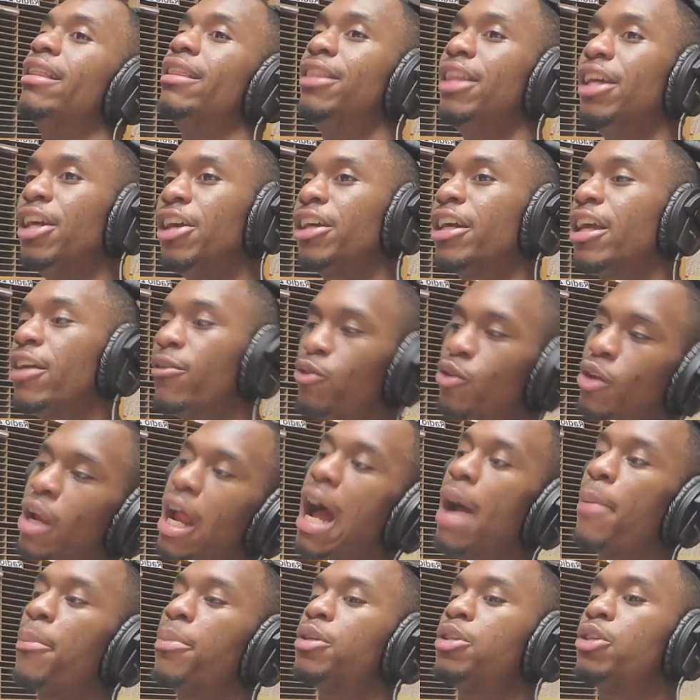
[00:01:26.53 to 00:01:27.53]
they're giving you
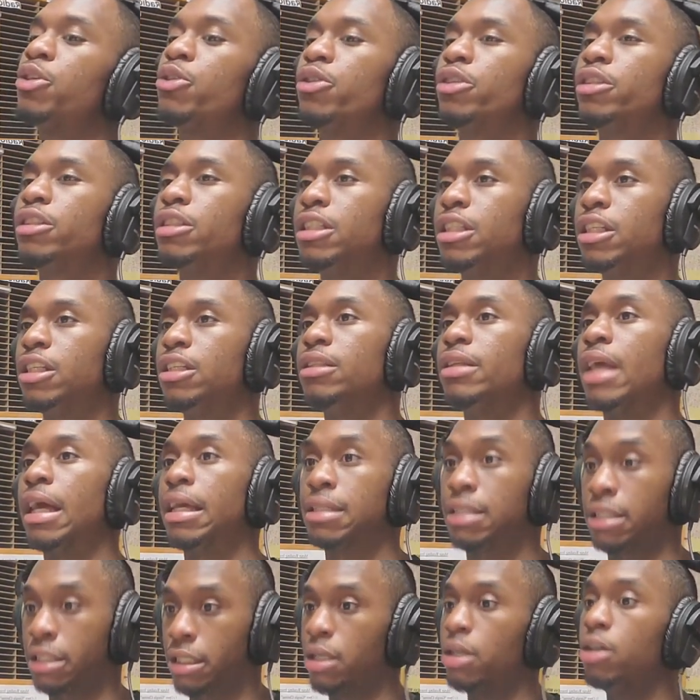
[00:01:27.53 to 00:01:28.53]
the opportunity
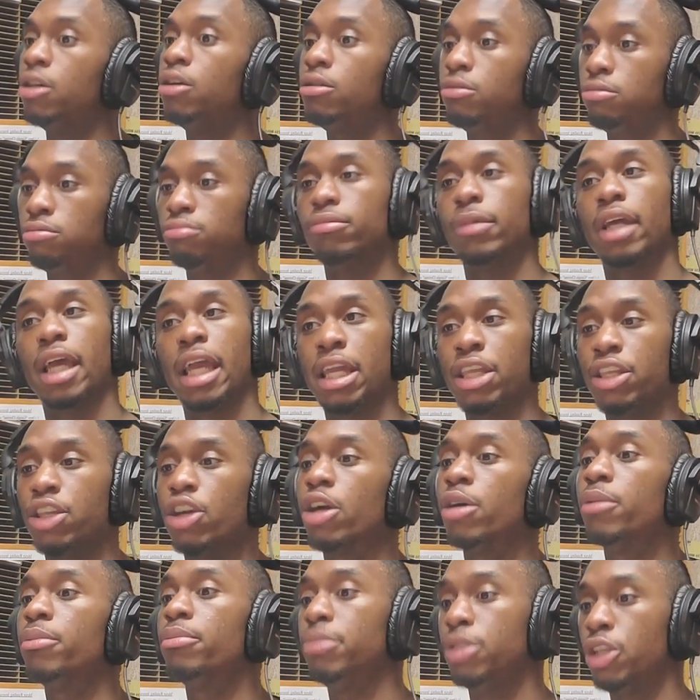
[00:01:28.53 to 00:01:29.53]
that's still in
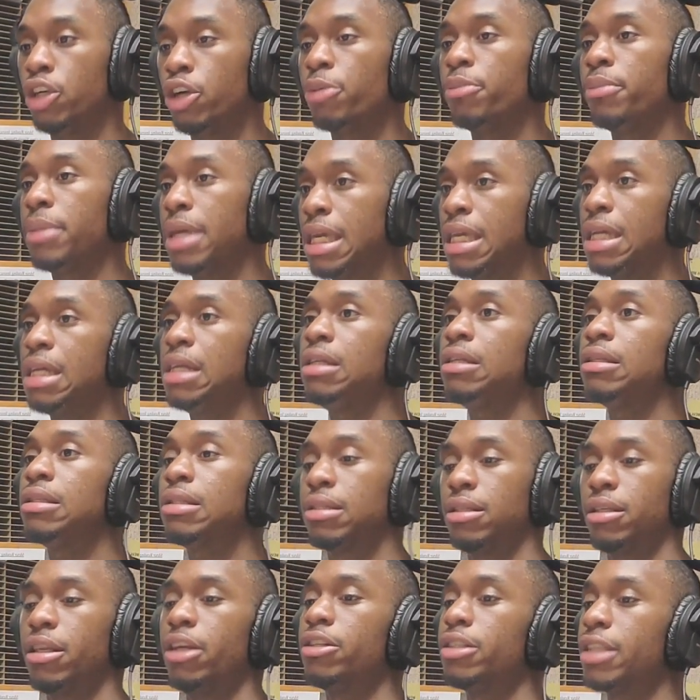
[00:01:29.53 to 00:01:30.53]
your your
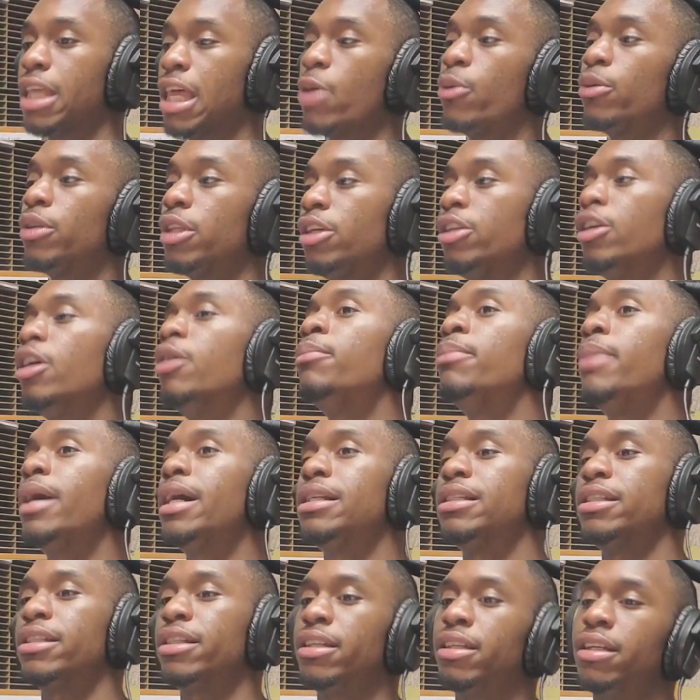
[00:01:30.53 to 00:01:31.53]
means. They're staying within your
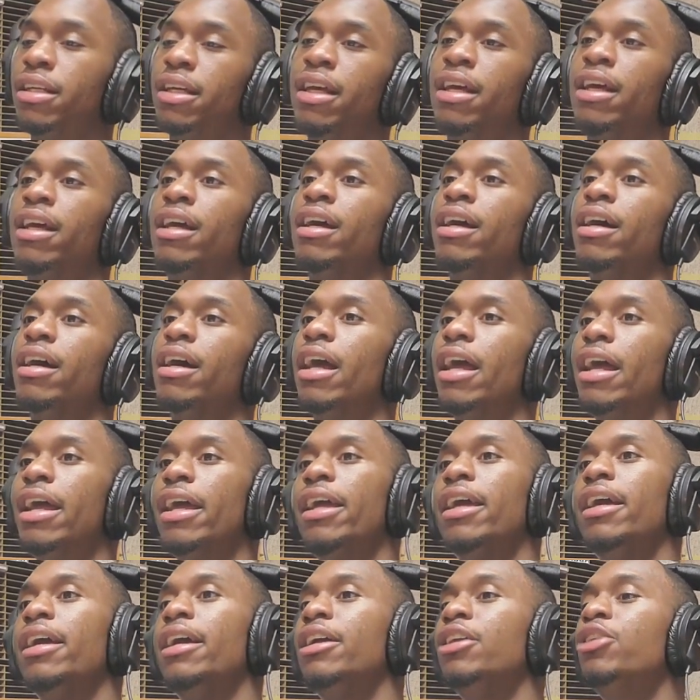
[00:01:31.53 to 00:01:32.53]
budget,
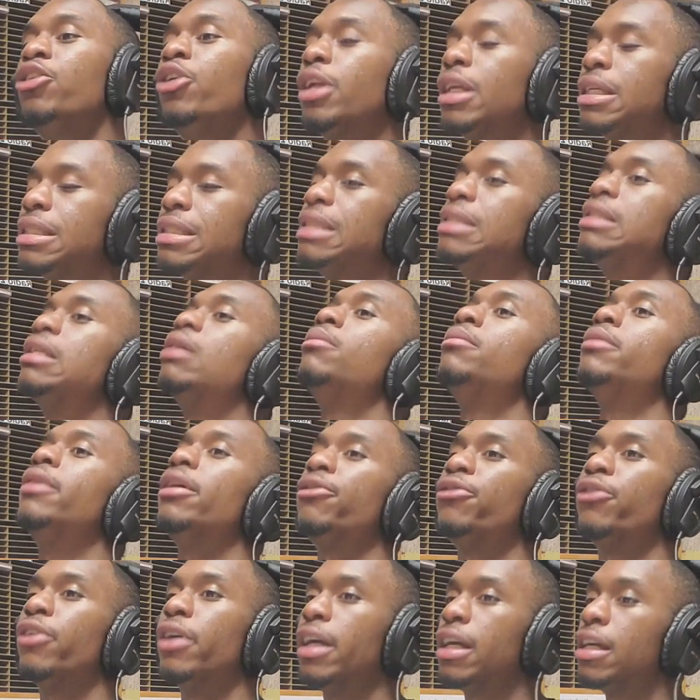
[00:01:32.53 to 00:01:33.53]
and you just see something
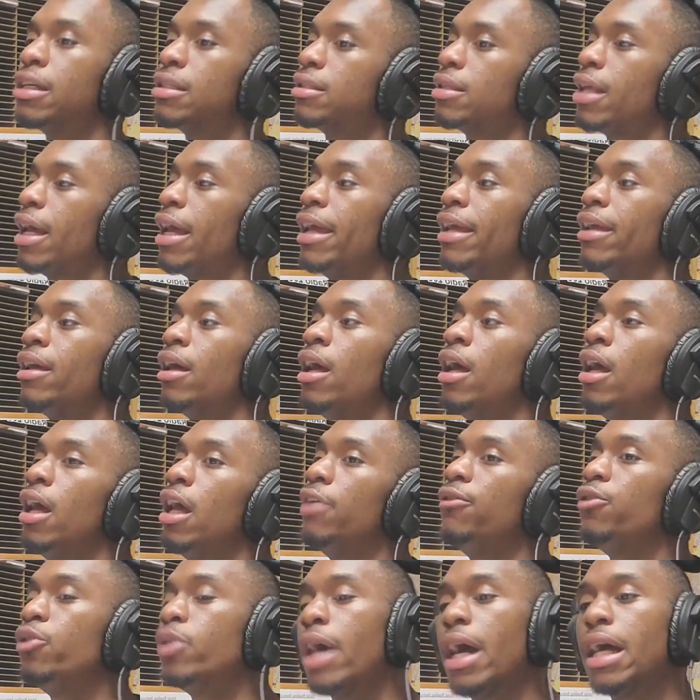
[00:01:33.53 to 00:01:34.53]
different. Cause like
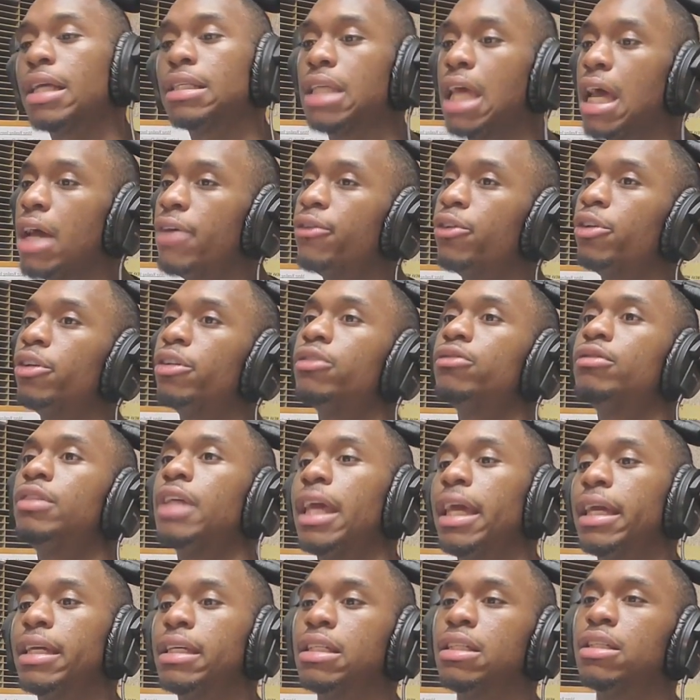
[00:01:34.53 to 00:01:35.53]
if you guys ever
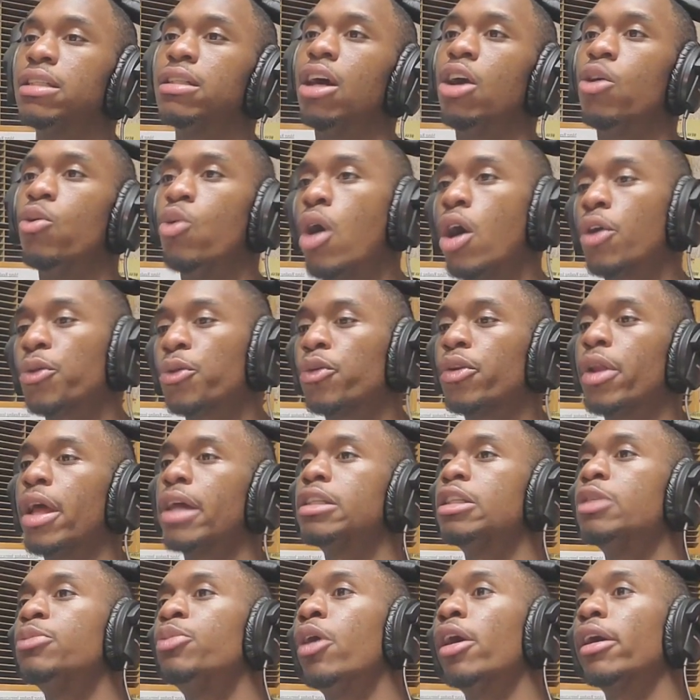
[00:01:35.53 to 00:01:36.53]
taken a walk through a
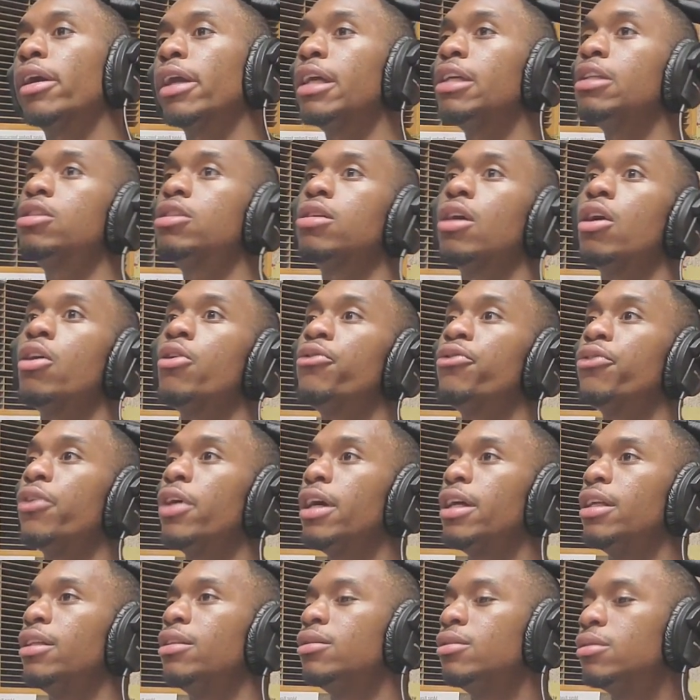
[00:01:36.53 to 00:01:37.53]
national park, it's so
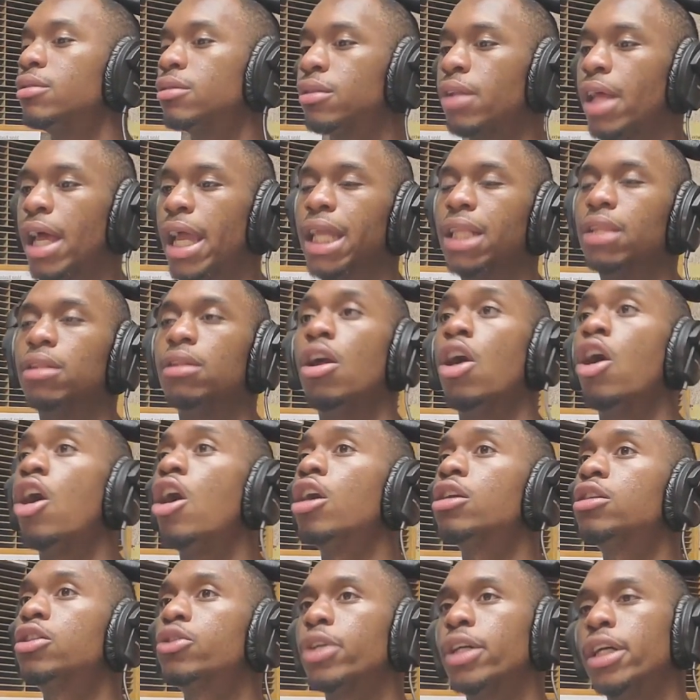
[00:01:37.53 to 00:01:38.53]
fun. Like
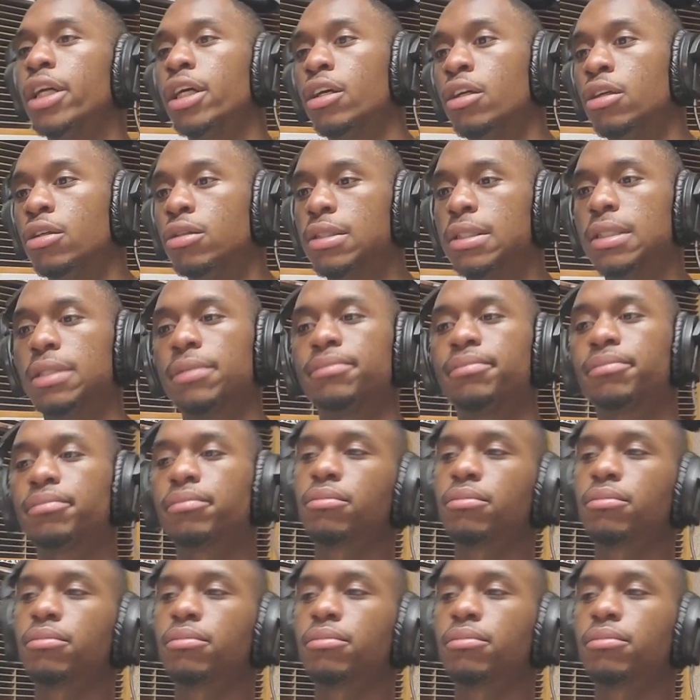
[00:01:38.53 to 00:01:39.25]
long trails.